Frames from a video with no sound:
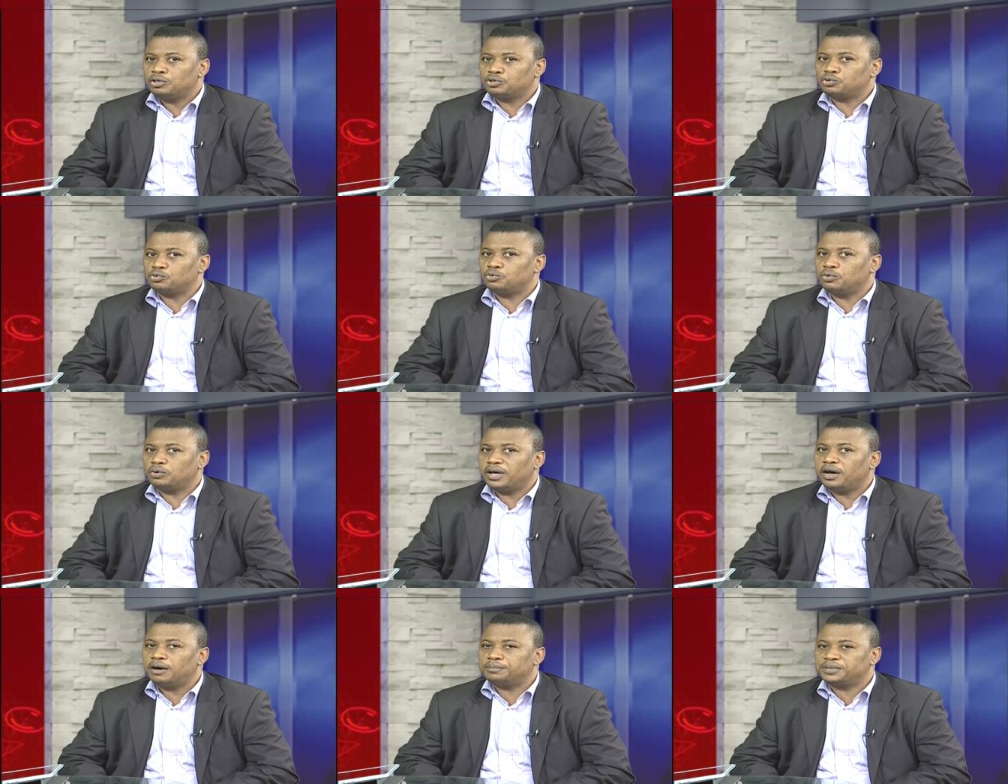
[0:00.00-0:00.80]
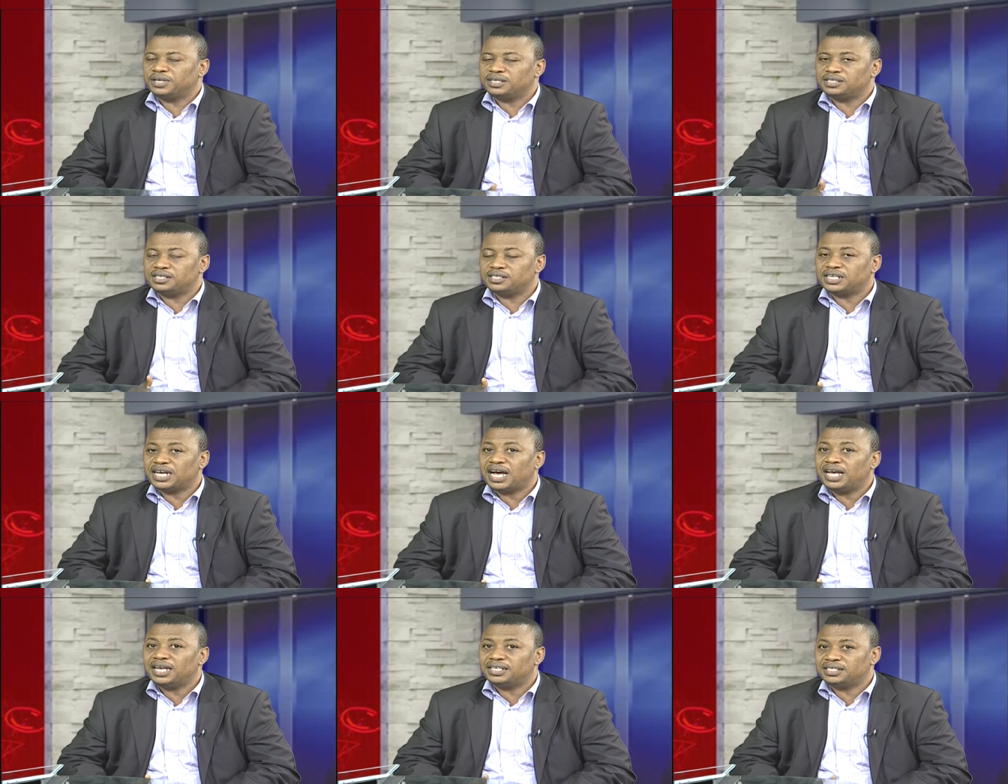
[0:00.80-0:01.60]
to help
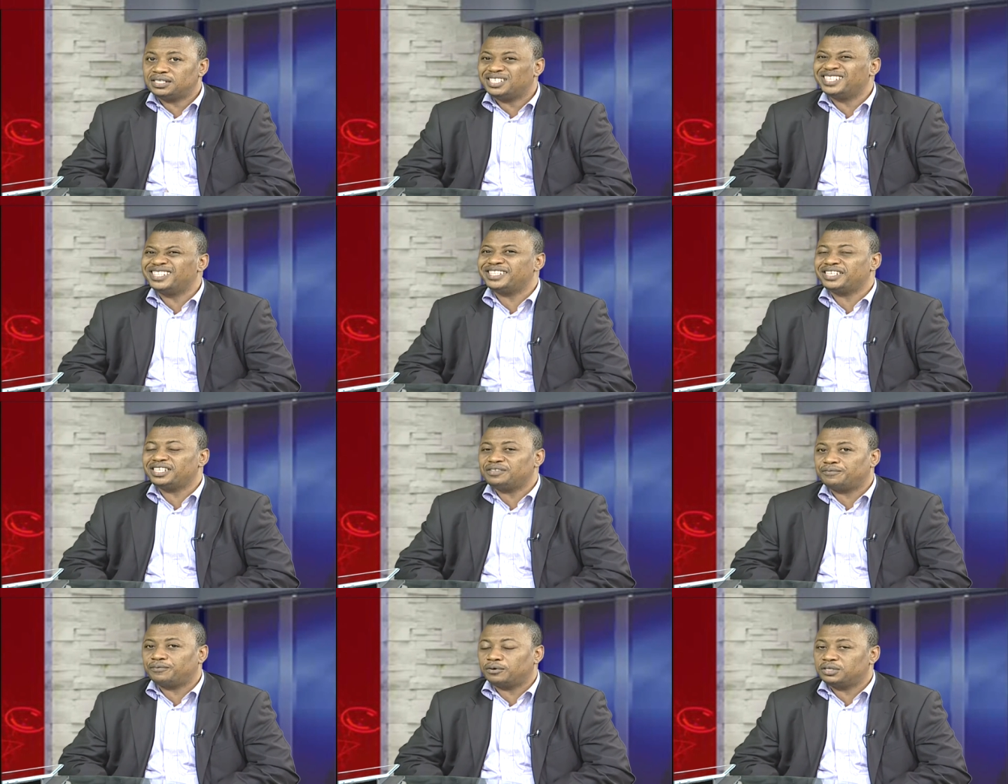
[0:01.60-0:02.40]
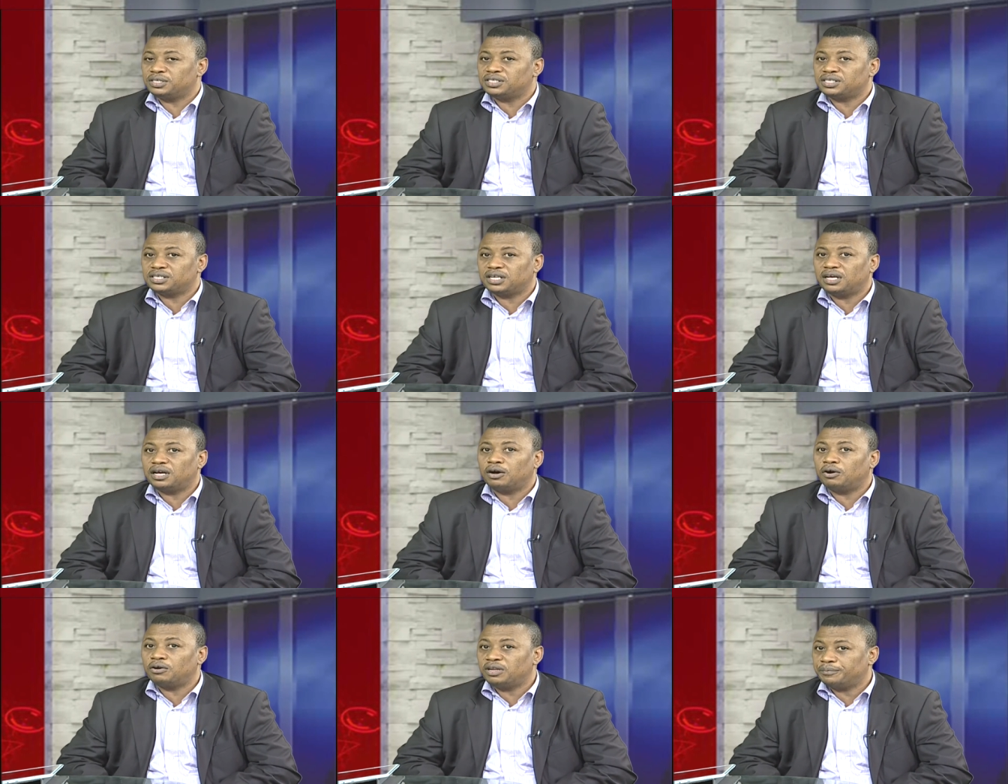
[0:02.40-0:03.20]
sensitize the need for this
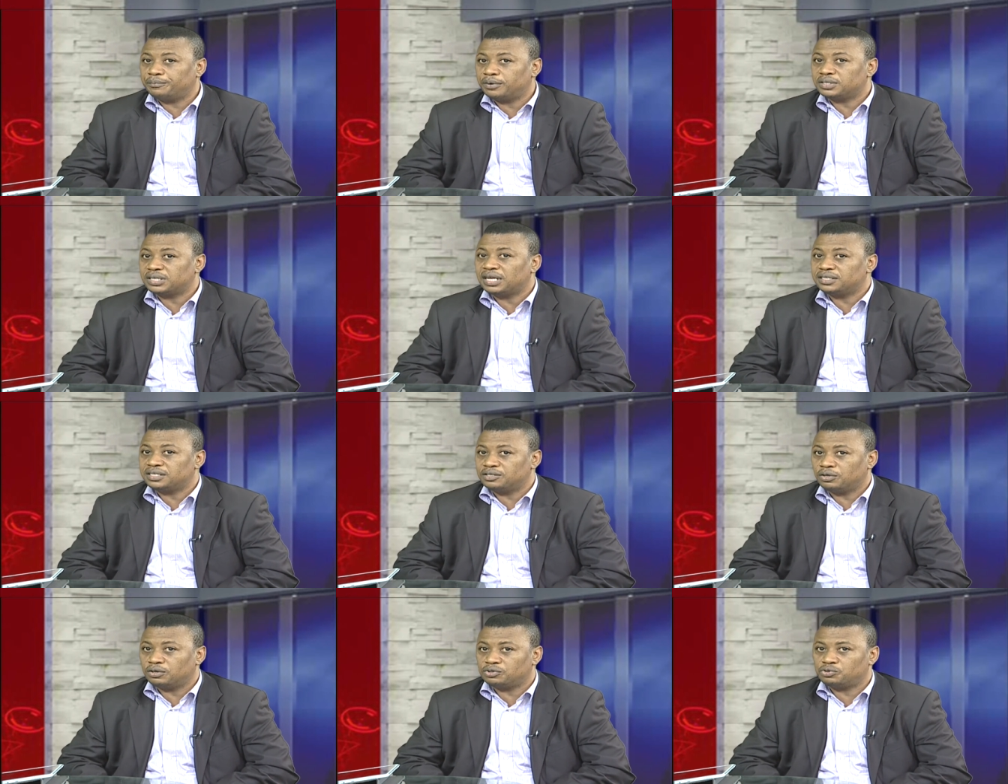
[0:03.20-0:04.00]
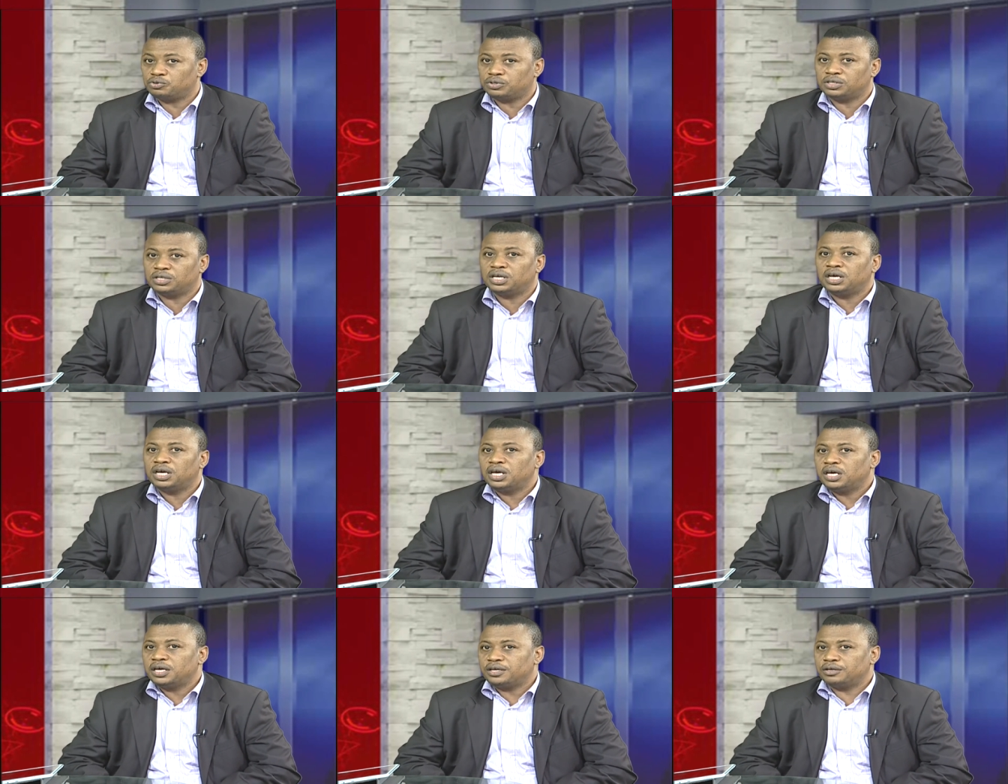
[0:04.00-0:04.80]
all-important industry,
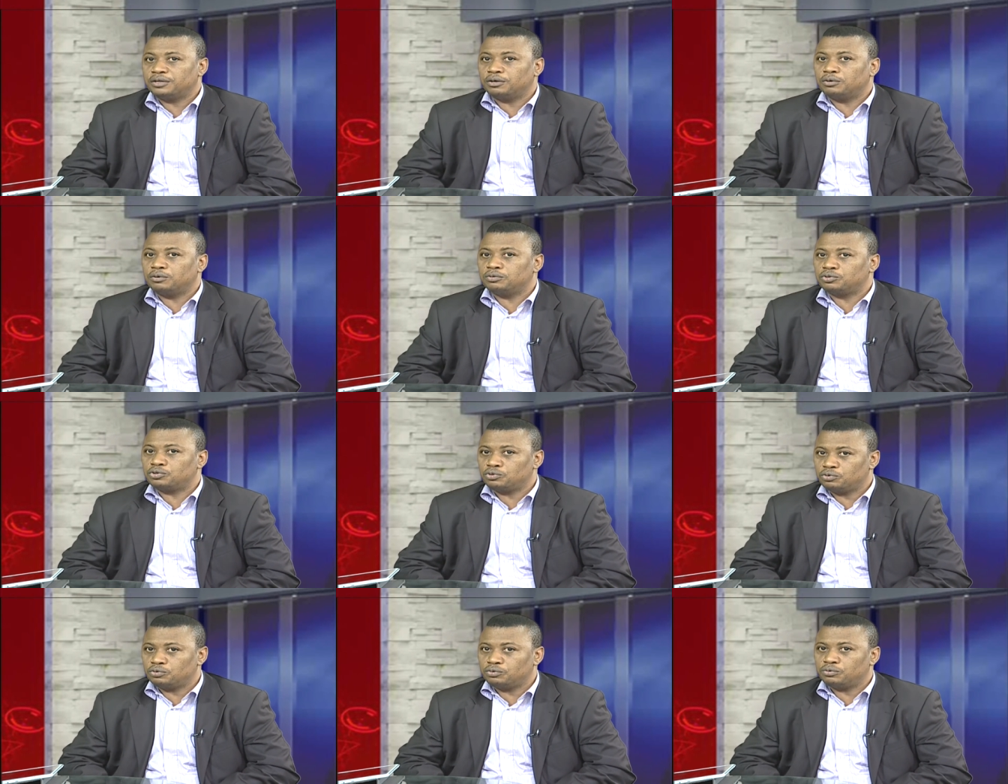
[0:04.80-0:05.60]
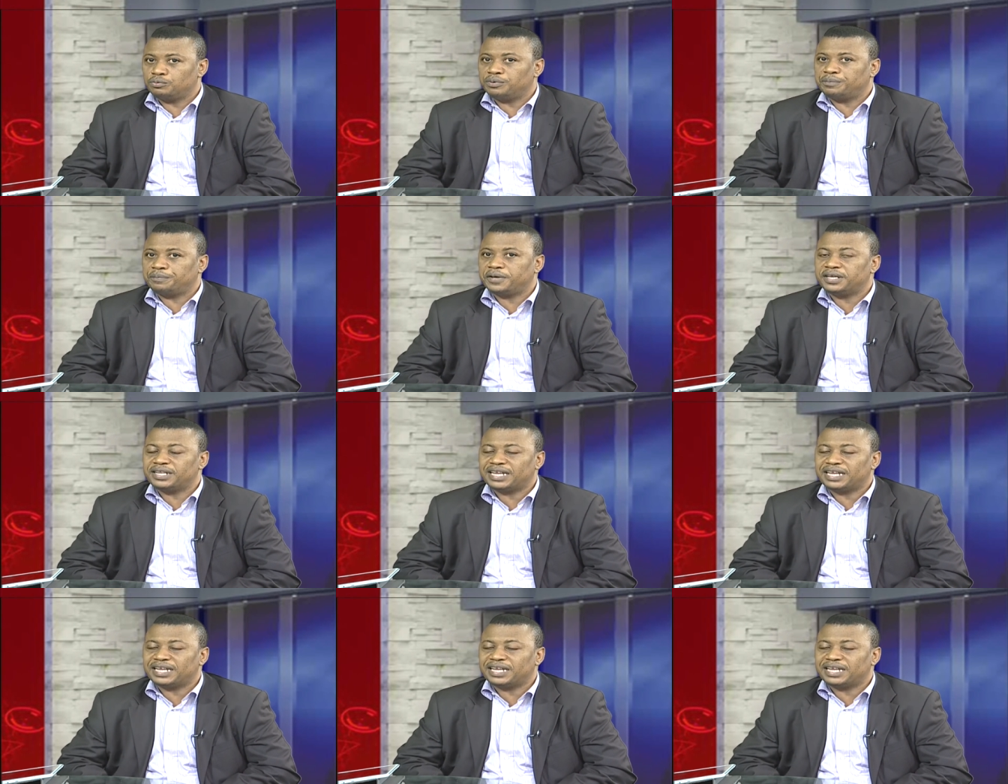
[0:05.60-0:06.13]
you know, to be paid